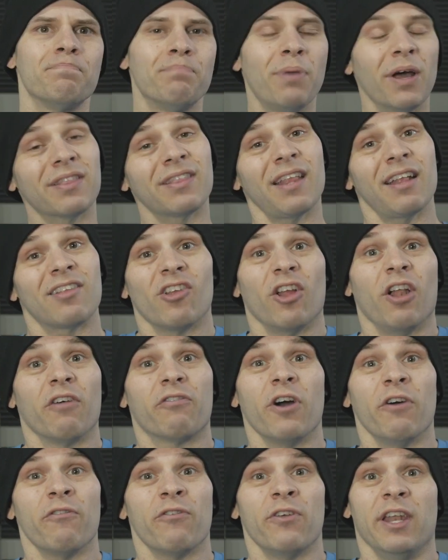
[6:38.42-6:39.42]
But that's all
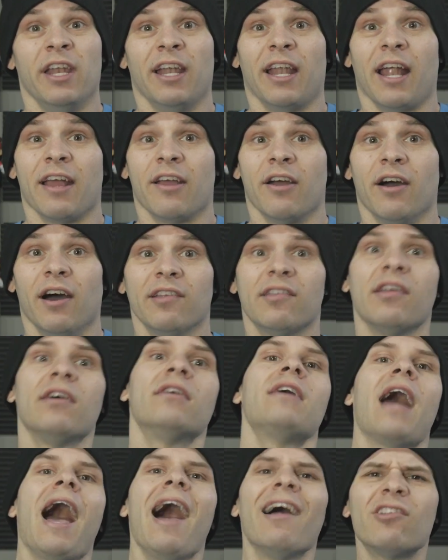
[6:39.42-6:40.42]
I've got for you today guys.
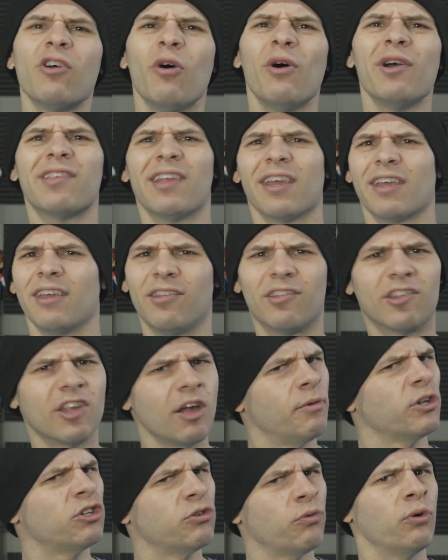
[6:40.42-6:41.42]
As always, thank you
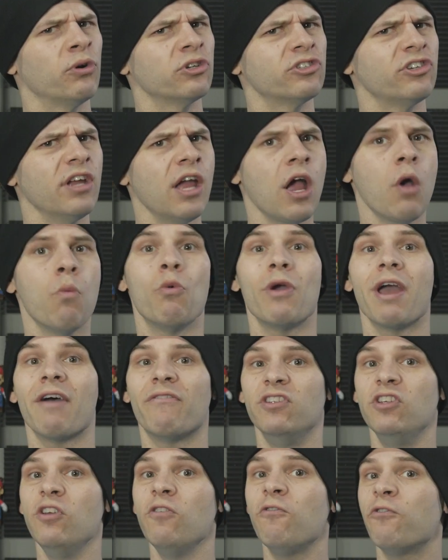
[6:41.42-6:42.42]
so much for watching. We
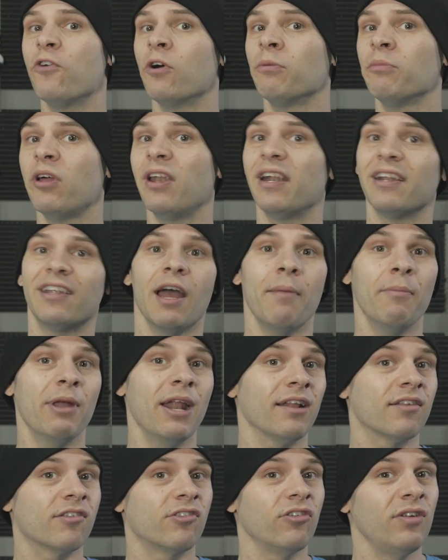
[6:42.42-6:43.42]
have a new Film Learnin coming
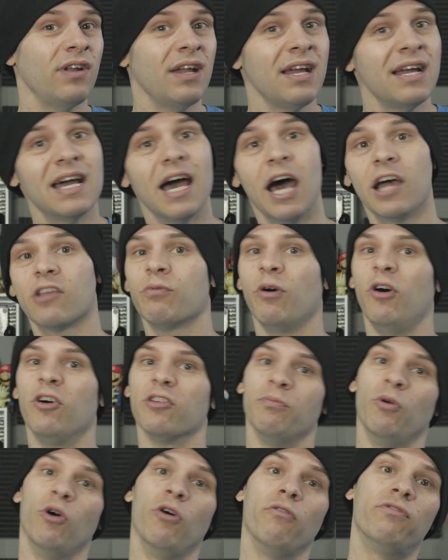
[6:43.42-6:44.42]
out soon, as well
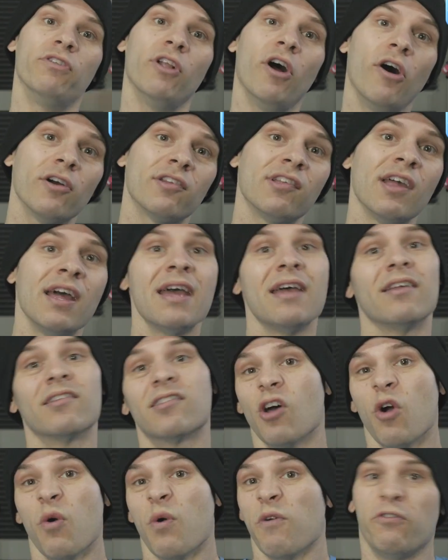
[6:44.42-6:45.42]
as more vlogs.
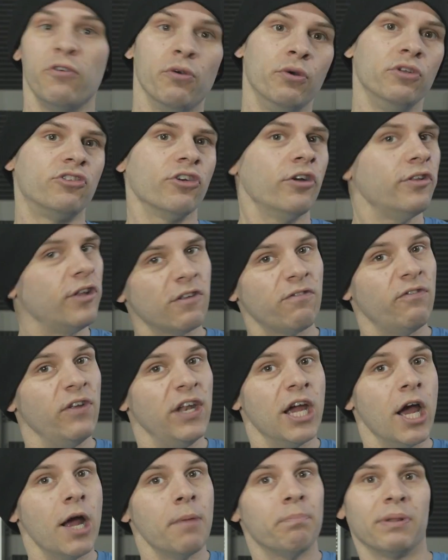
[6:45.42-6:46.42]
So if you enjoyed this
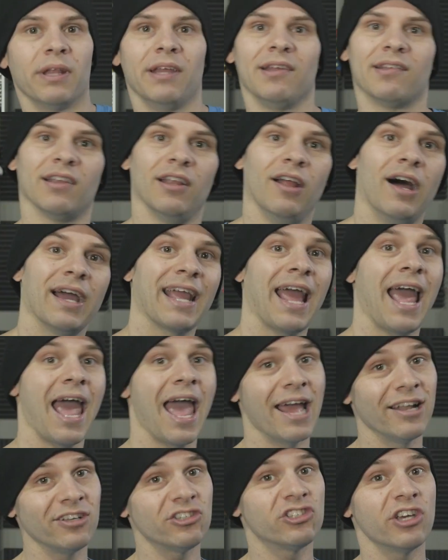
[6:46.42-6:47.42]
video, please like
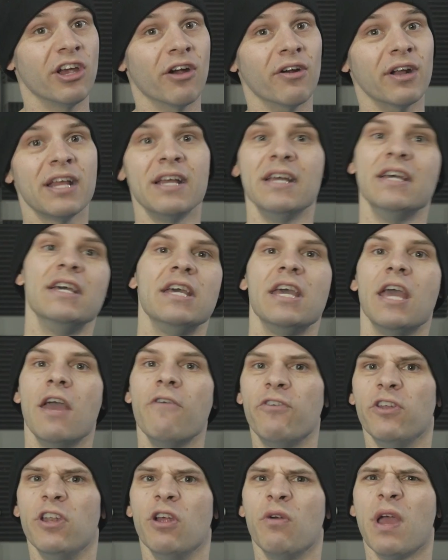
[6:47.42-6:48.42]
and share it.
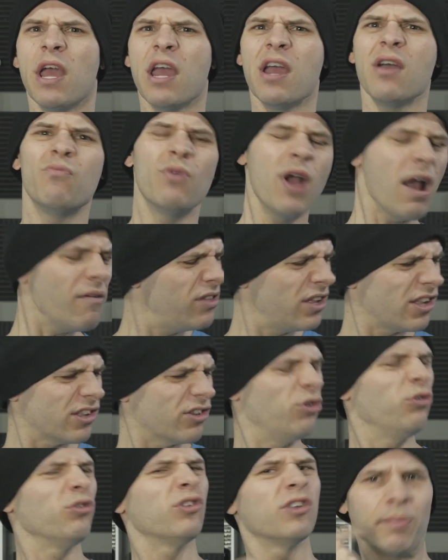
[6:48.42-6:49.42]
If you're new here, we have this
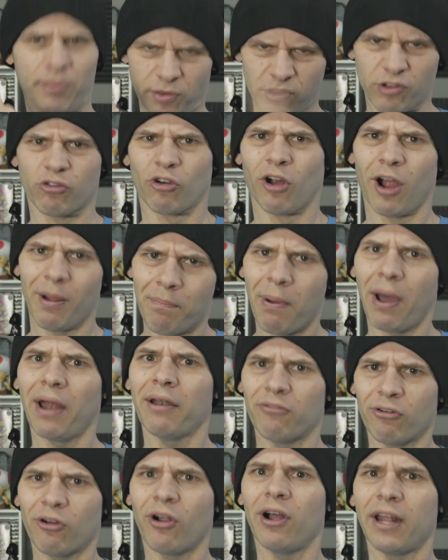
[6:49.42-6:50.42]
cool subscribe
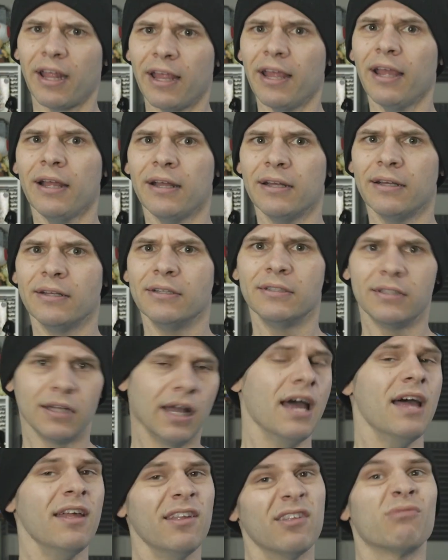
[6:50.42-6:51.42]
button right here,
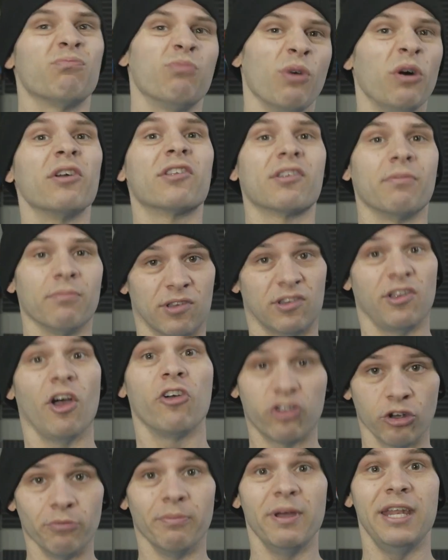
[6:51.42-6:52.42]
as well as some
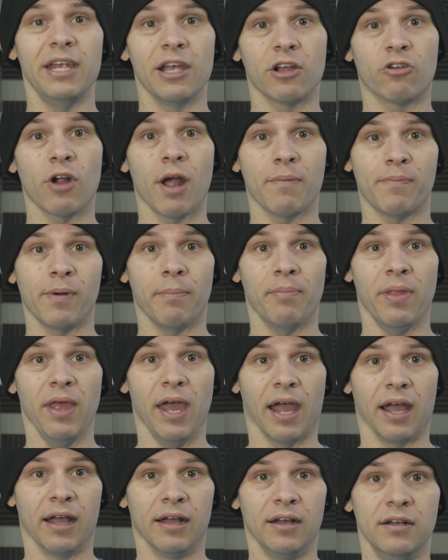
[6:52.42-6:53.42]
social media crap up
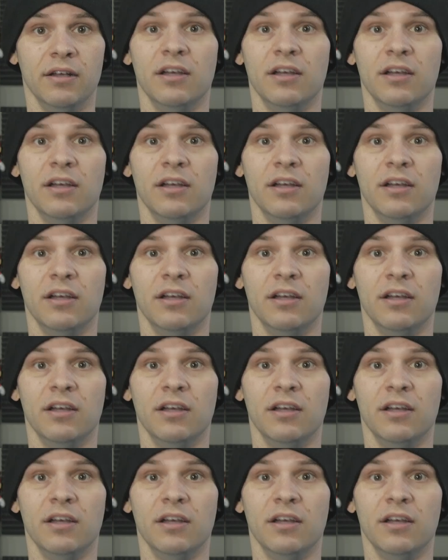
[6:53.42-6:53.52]
there.